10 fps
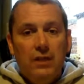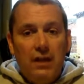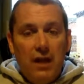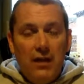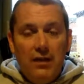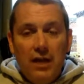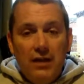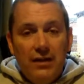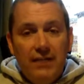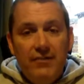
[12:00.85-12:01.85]

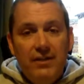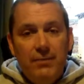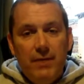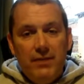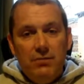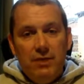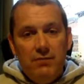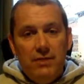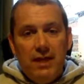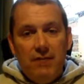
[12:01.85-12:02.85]
and live it the best way
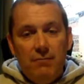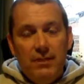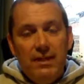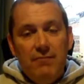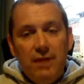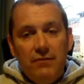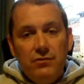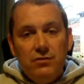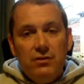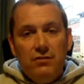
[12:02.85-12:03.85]
we can. Believe me, I've
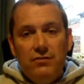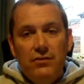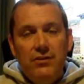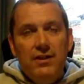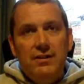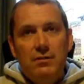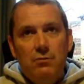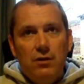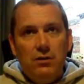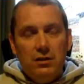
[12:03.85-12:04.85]
touched on a few things, and I'm
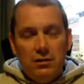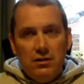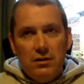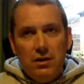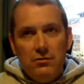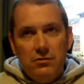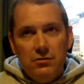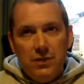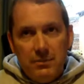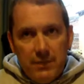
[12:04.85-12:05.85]
not going to go
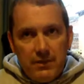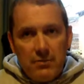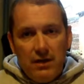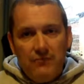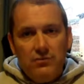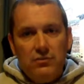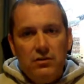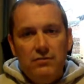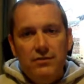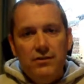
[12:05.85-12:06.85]
too deep into it. I've touched
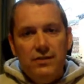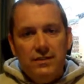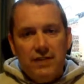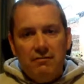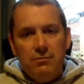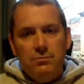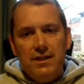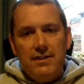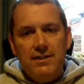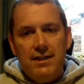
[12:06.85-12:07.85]
on a few things that are
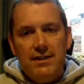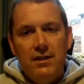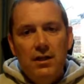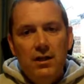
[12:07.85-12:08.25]
upsetting,